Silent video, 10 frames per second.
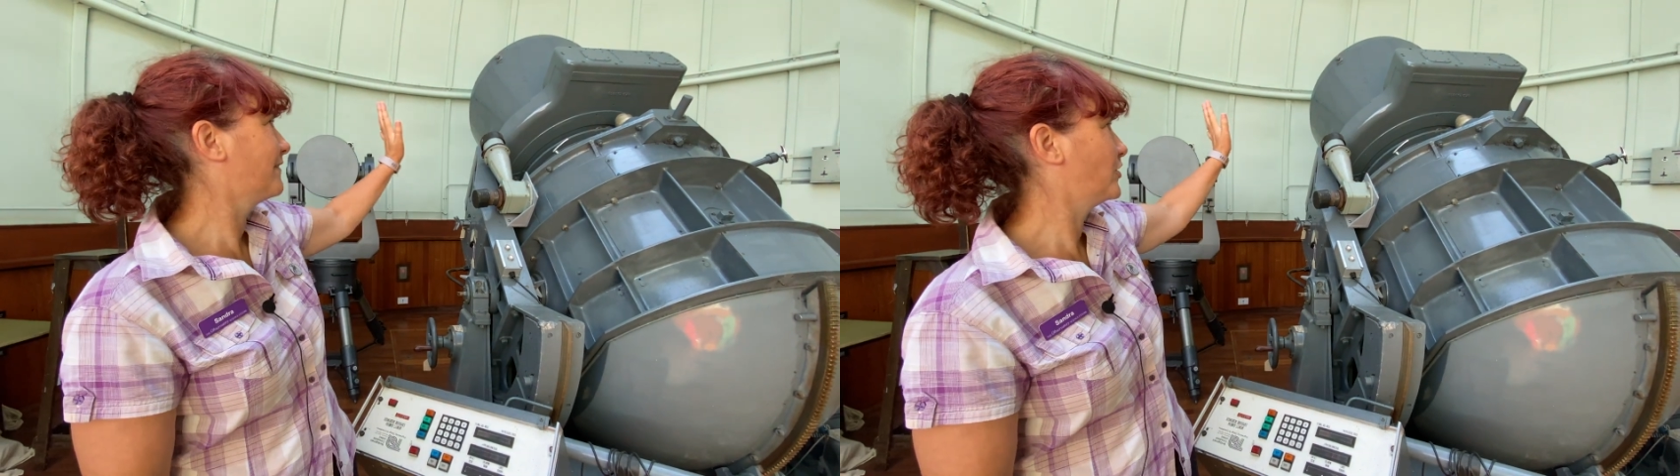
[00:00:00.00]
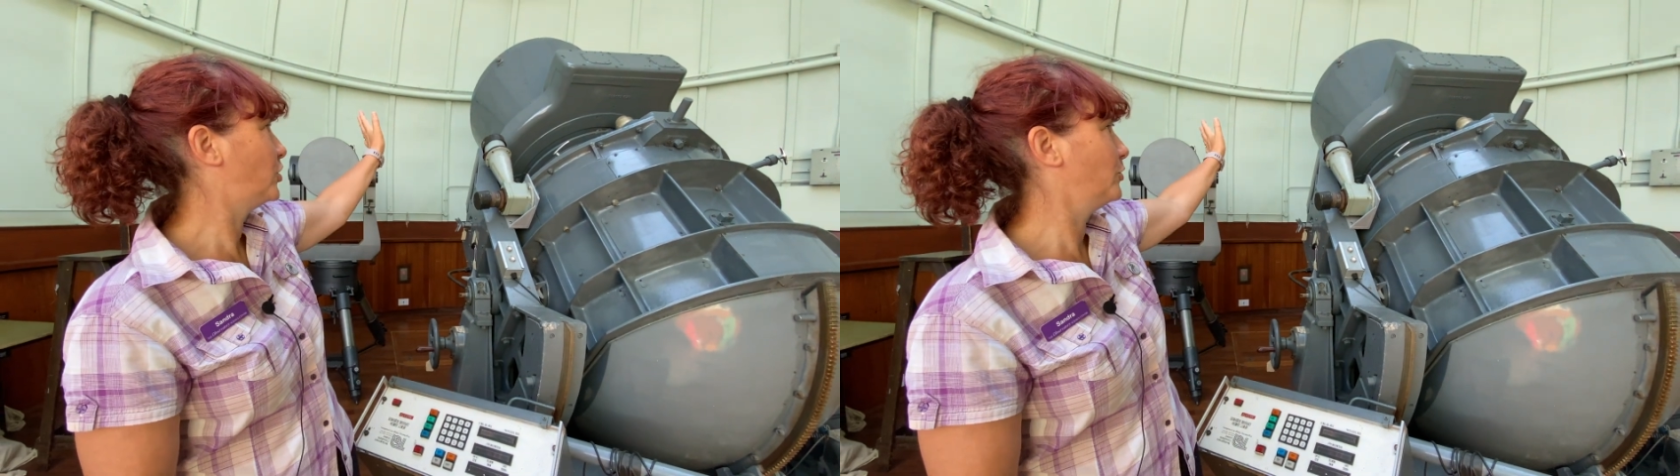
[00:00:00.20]

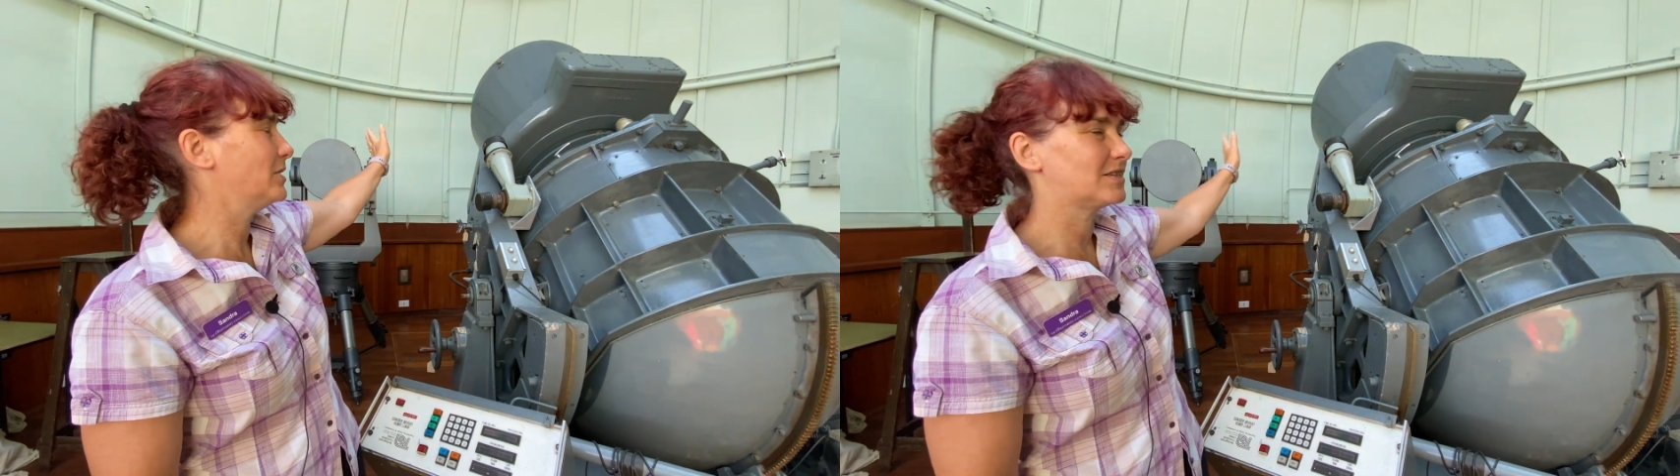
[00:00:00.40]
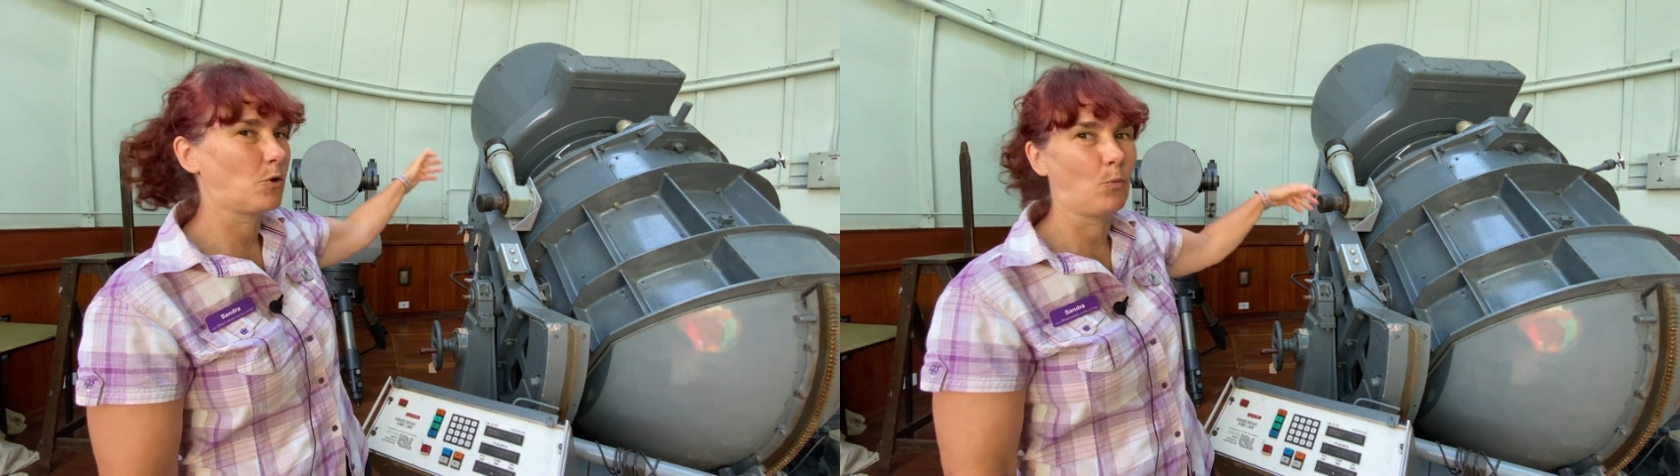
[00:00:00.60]
the
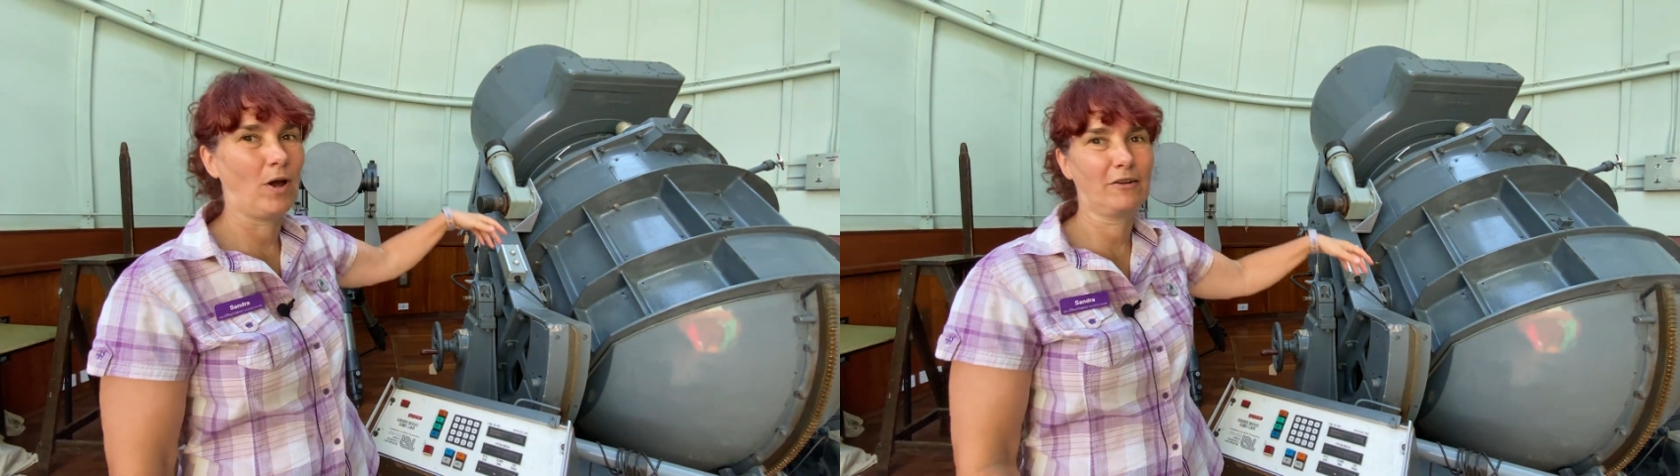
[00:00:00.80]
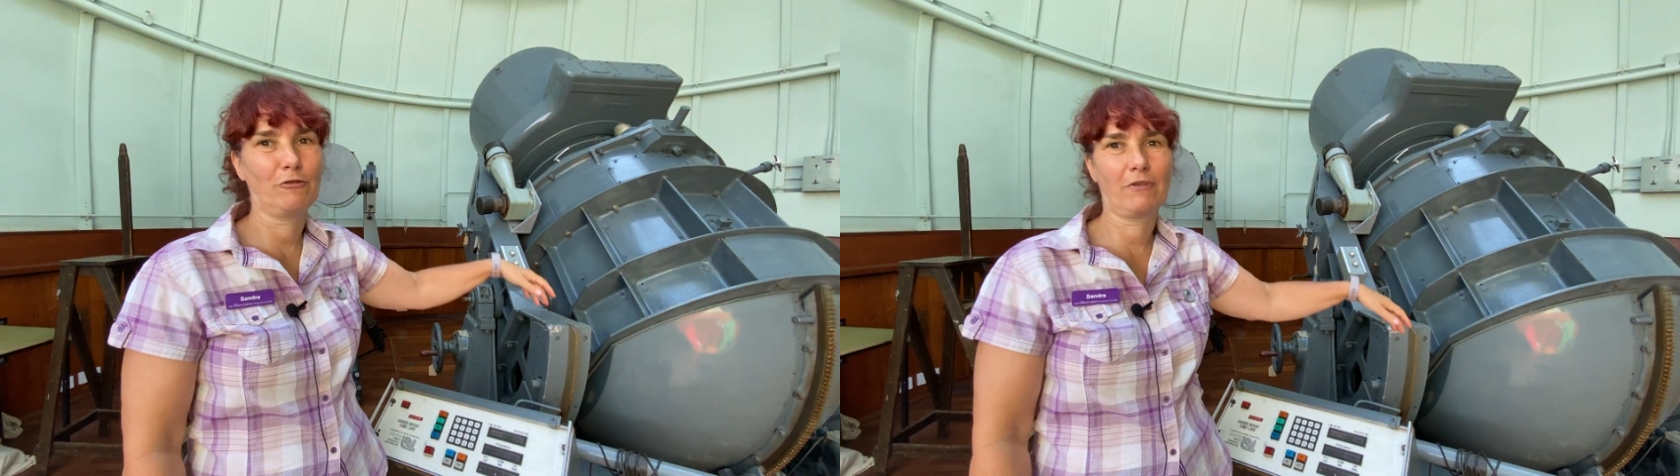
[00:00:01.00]
Hewitt
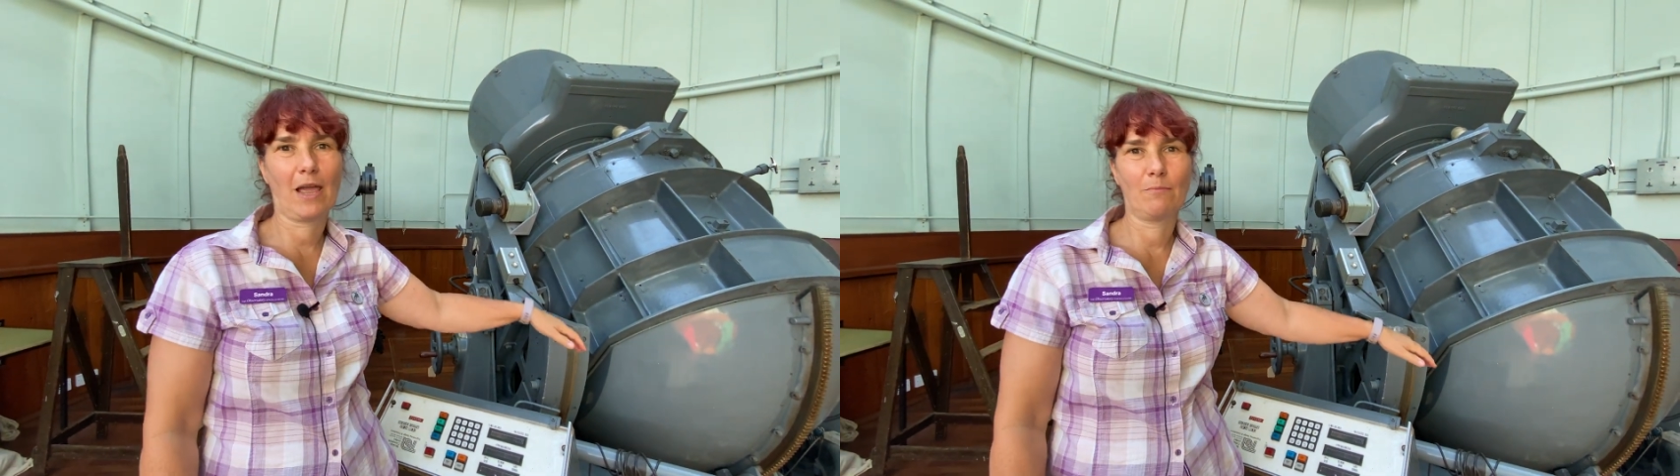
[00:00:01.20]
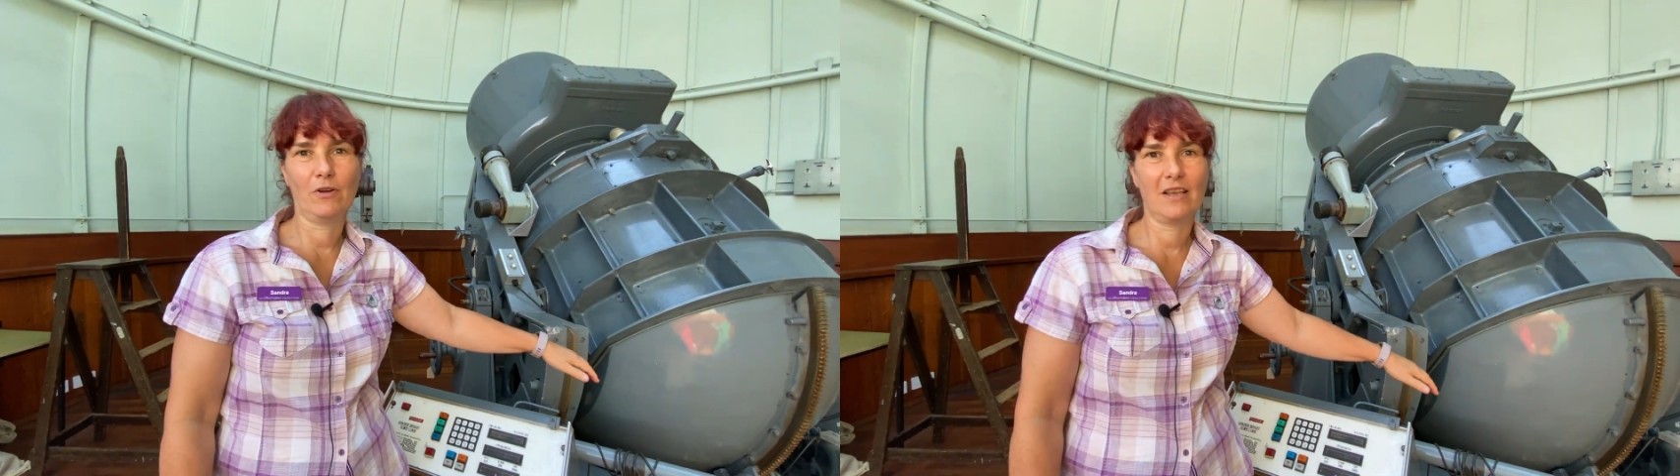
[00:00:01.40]
Wide Field Camera.